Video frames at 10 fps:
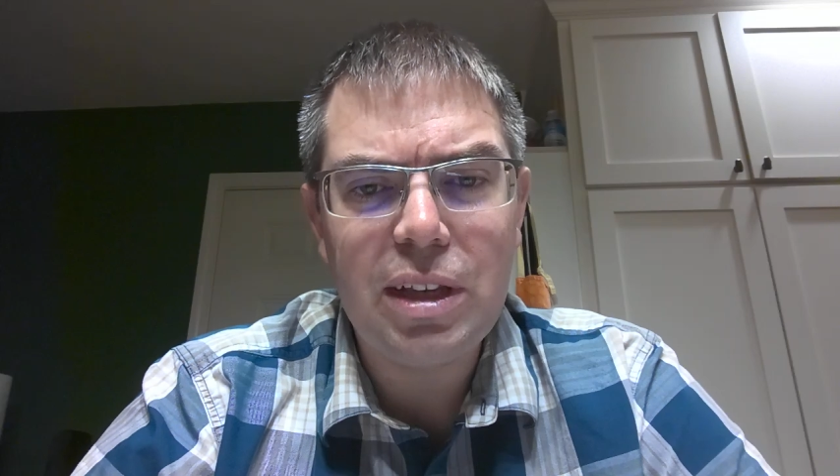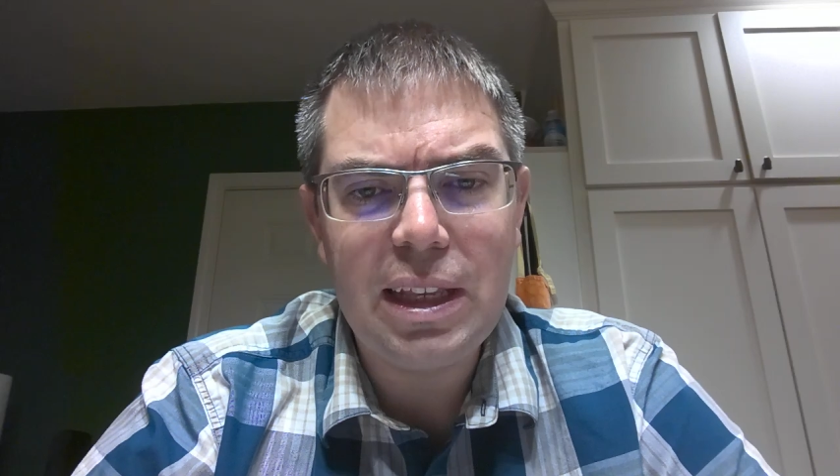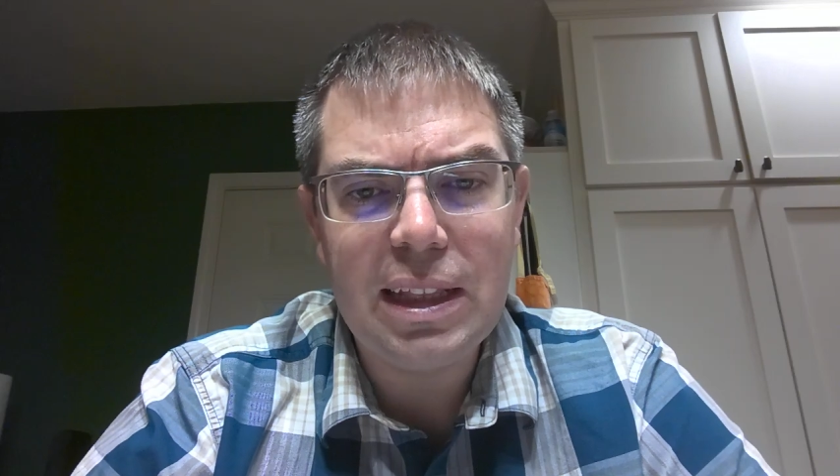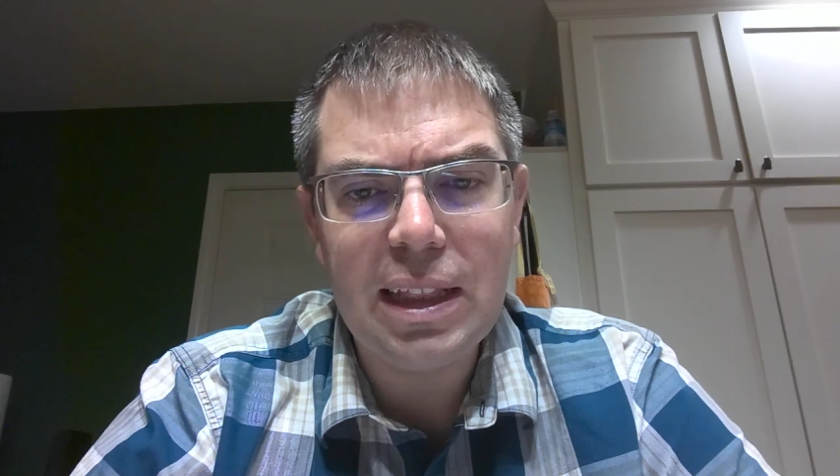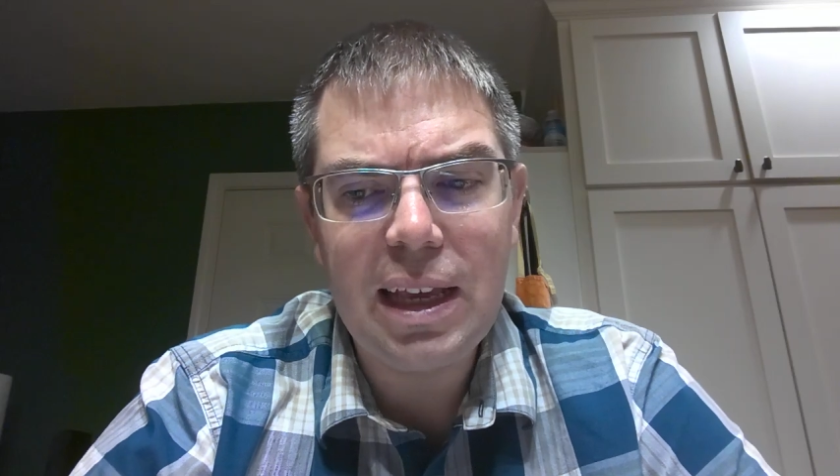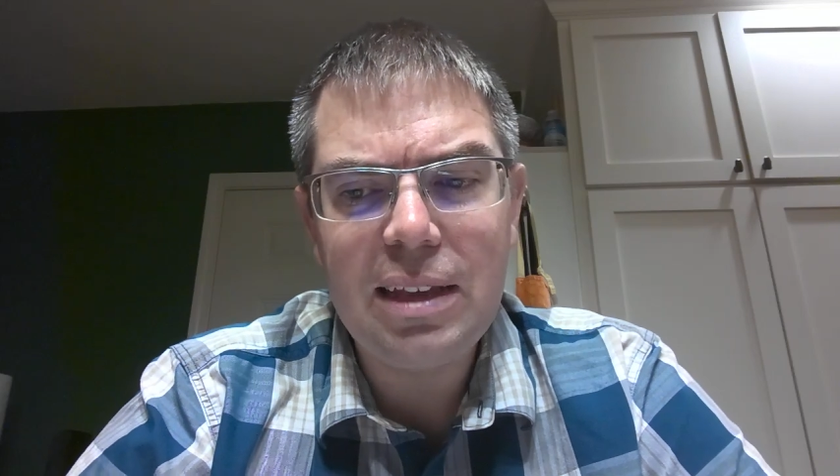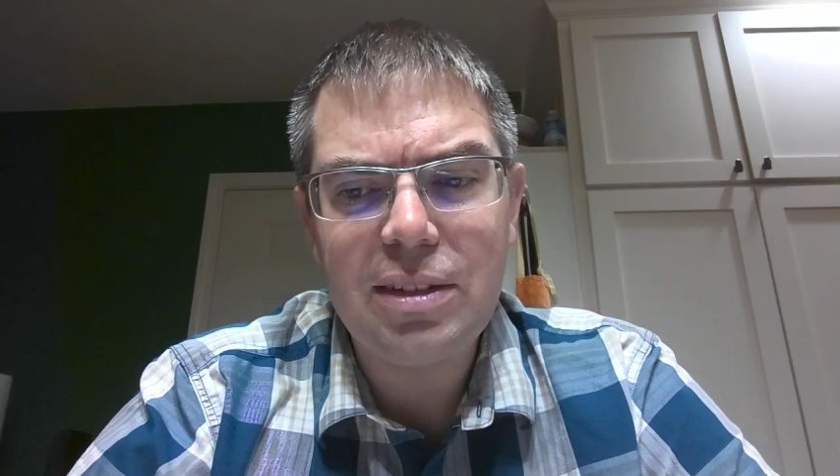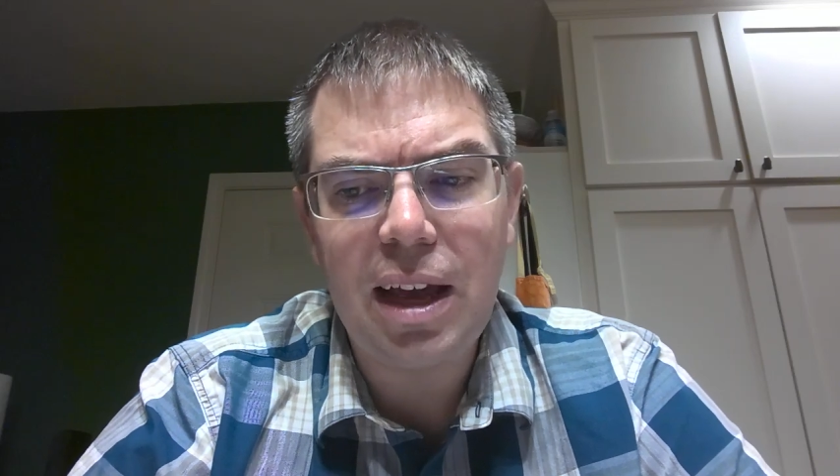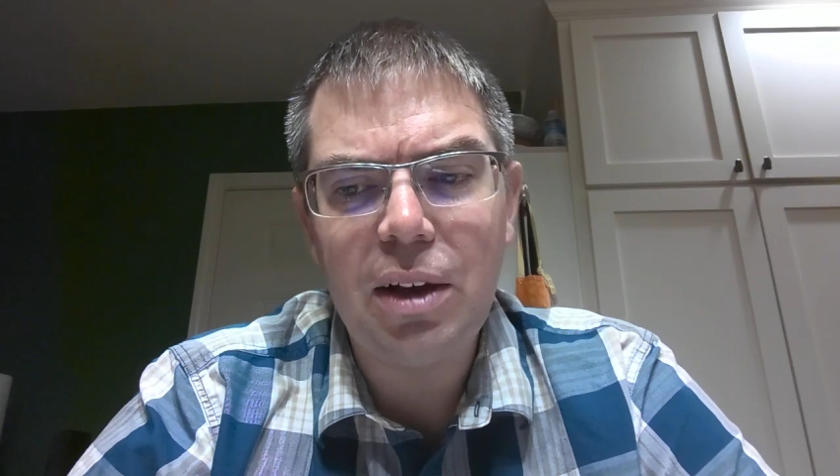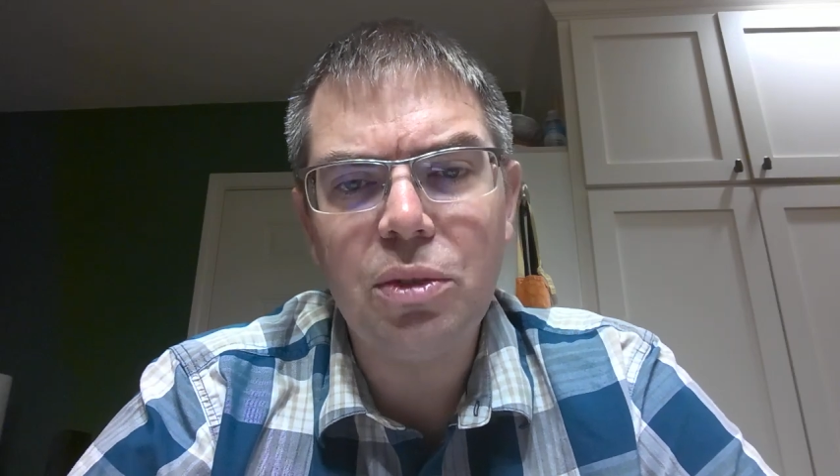and he
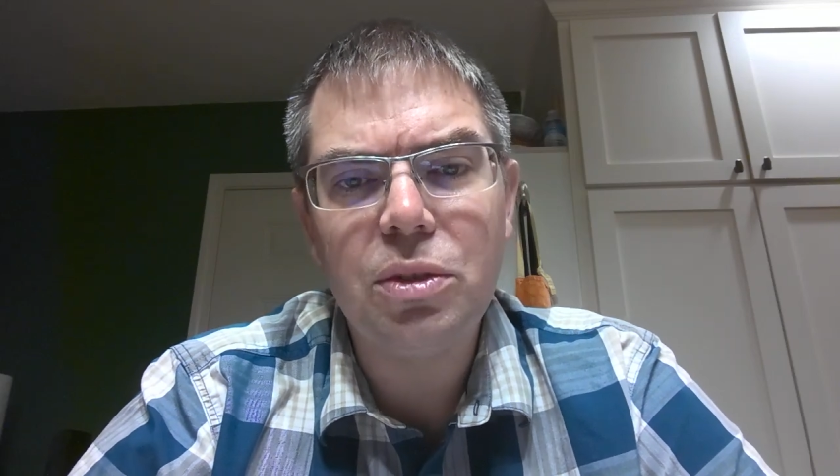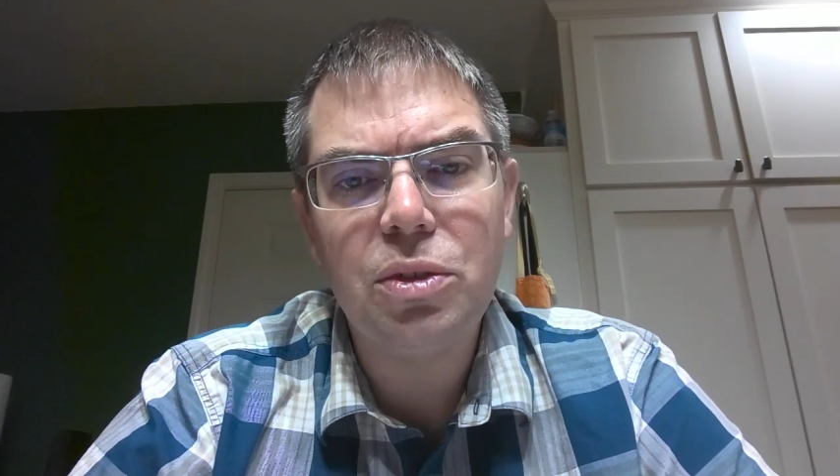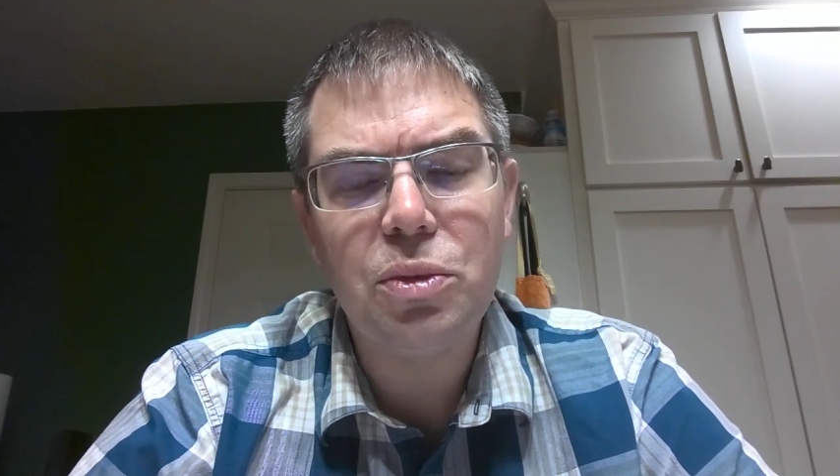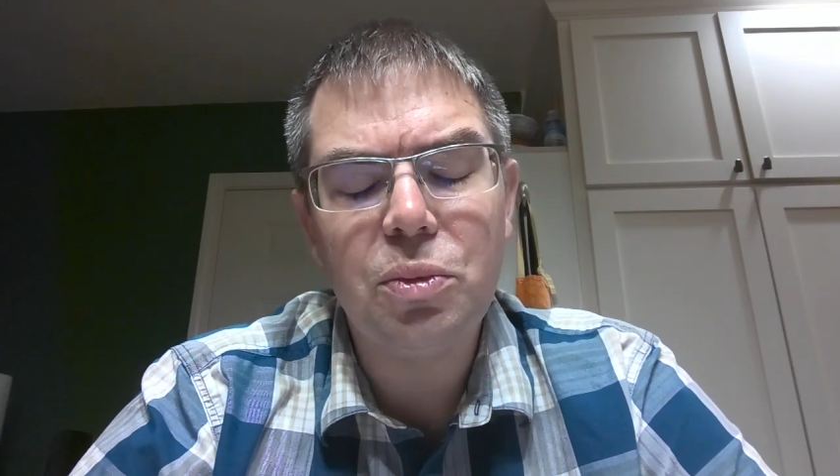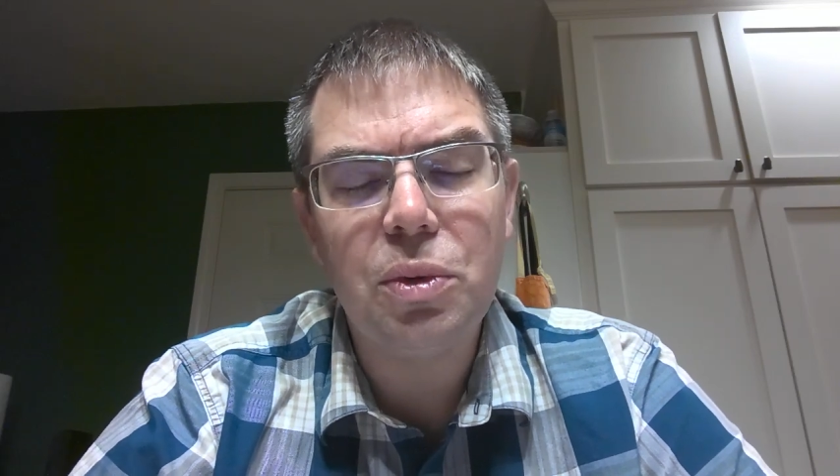lays out